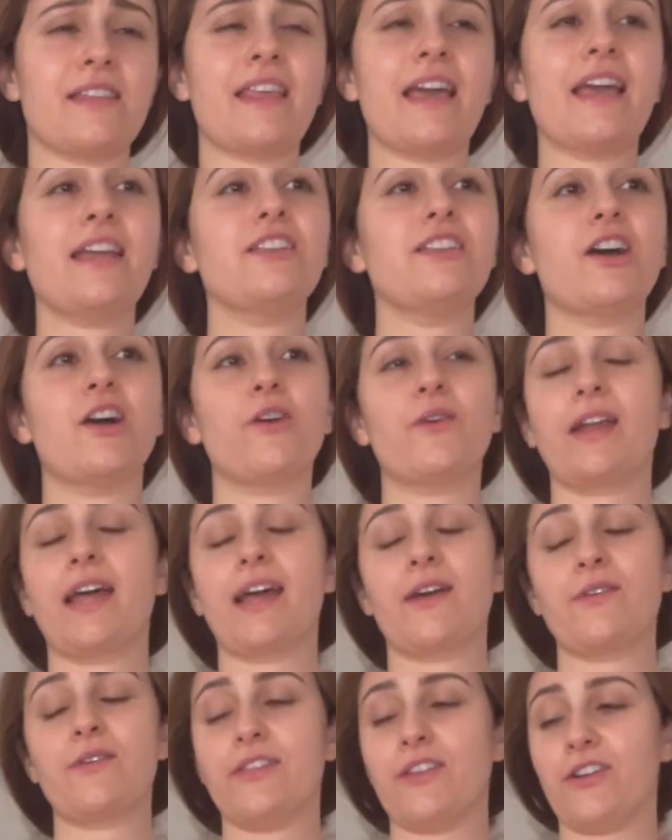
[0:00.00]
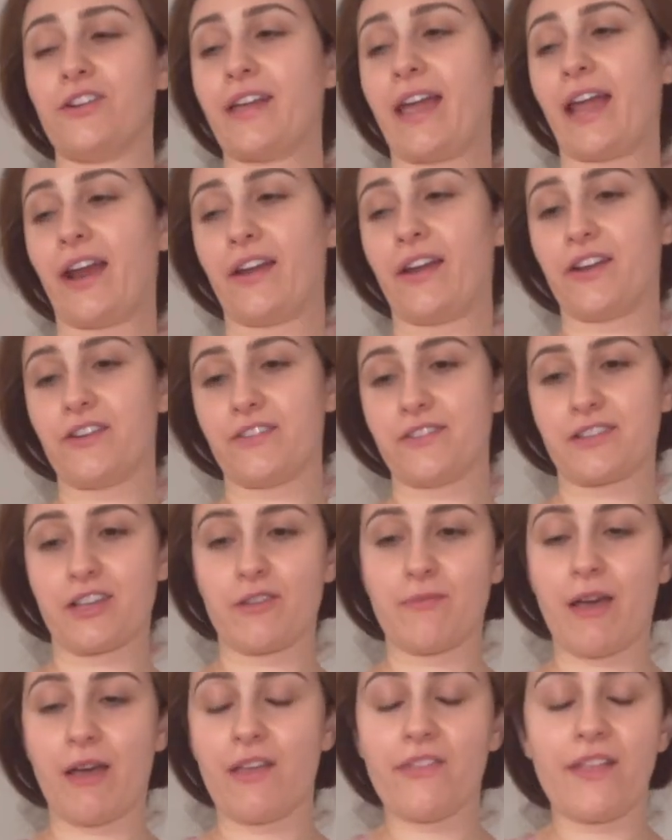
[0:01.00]
They know when their carriers come
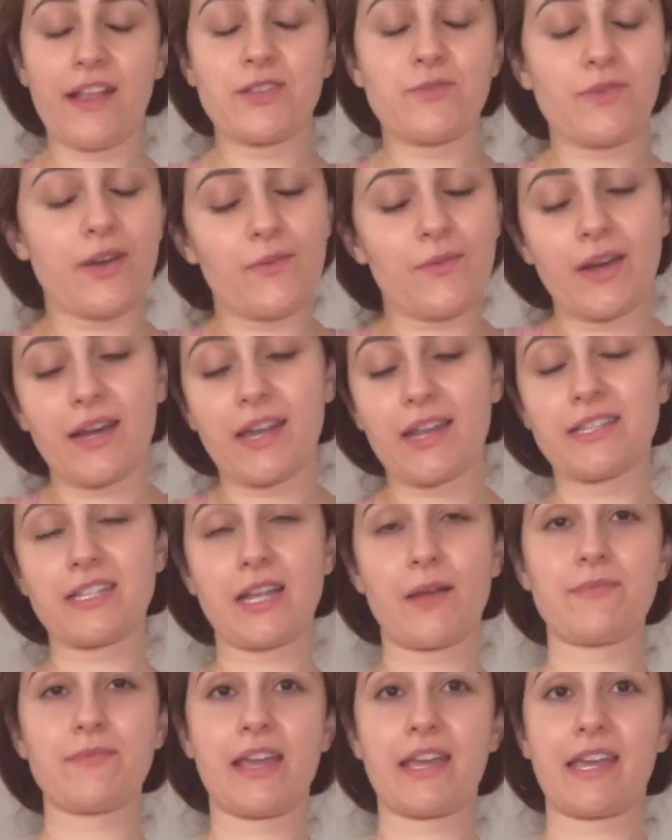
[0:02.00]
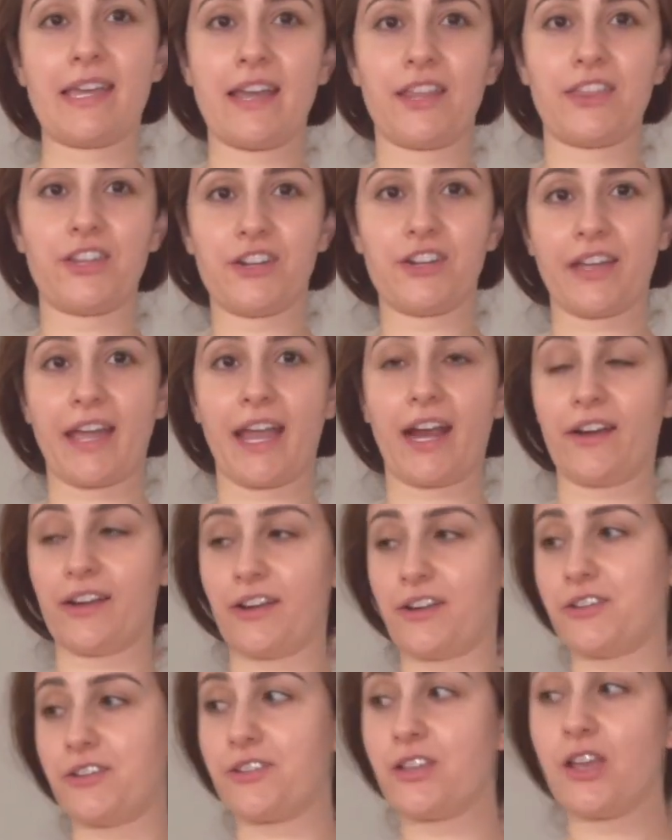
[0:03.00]
out. That's why we gotta stop taking out their
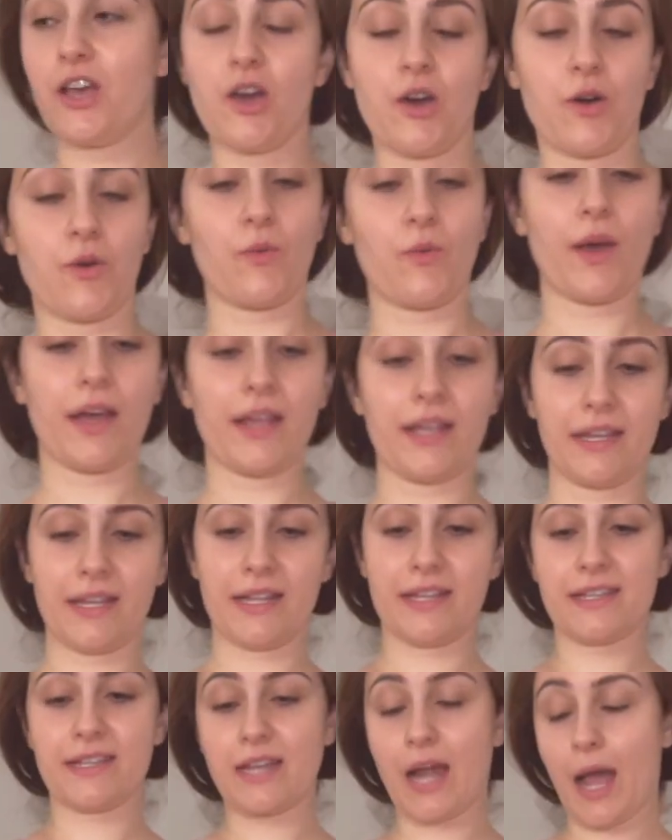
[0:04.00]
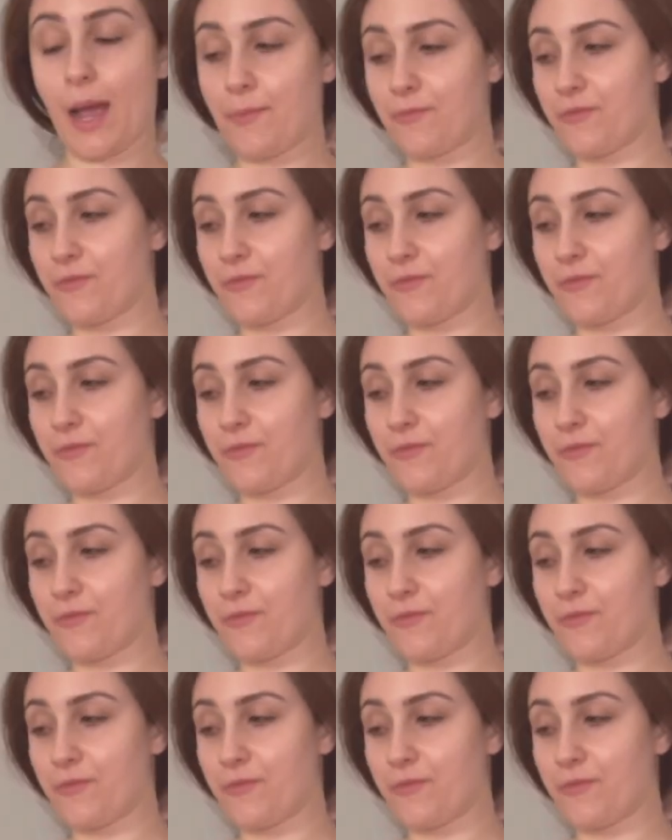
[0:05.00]
carriers when it's time